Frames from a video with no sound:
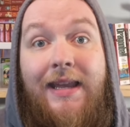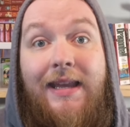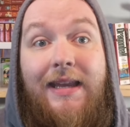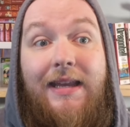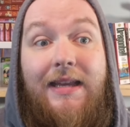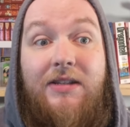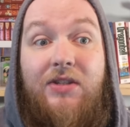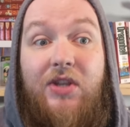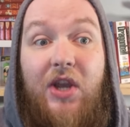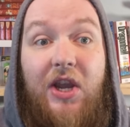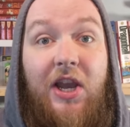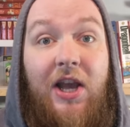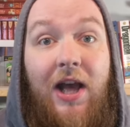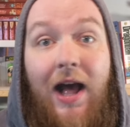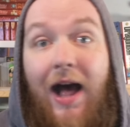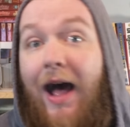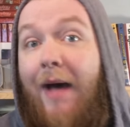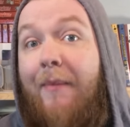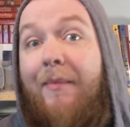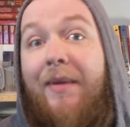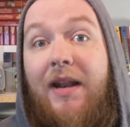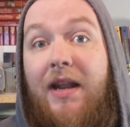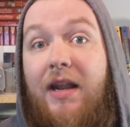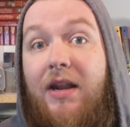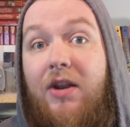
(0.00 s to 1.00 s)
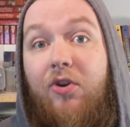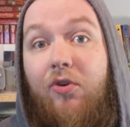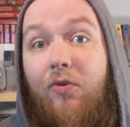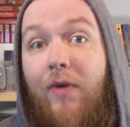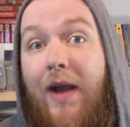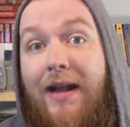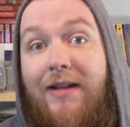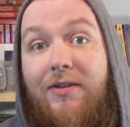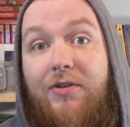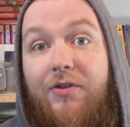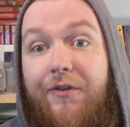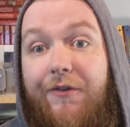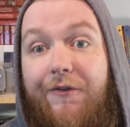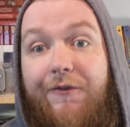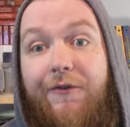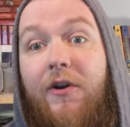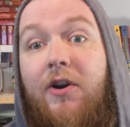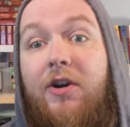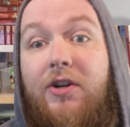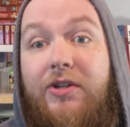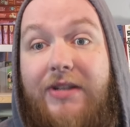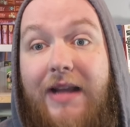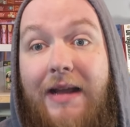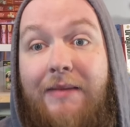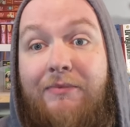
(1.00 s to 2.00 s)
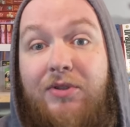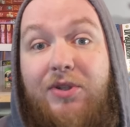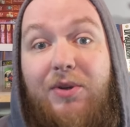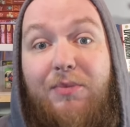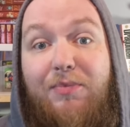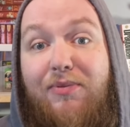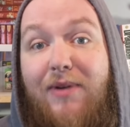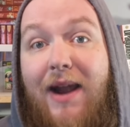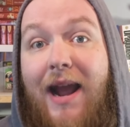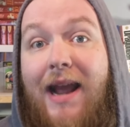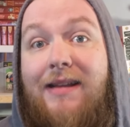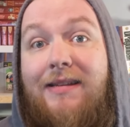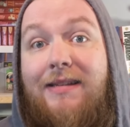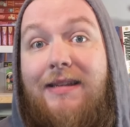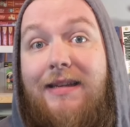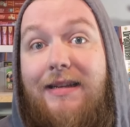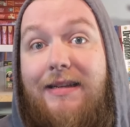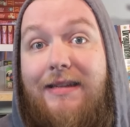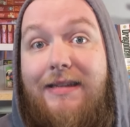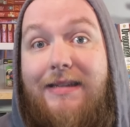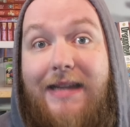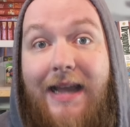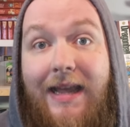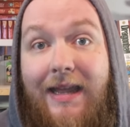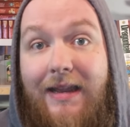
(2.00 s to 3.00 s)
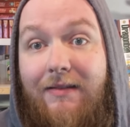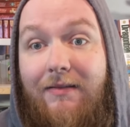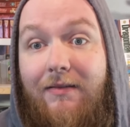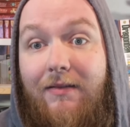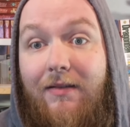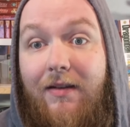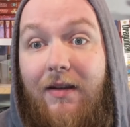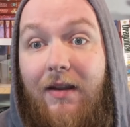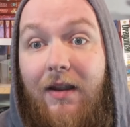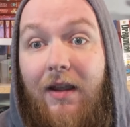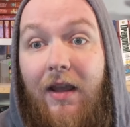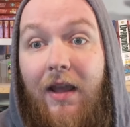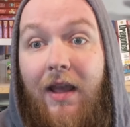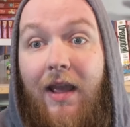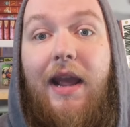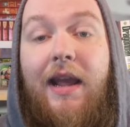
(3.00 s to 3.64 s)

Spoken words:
he is a comedy director first, I'm surprised he didn't.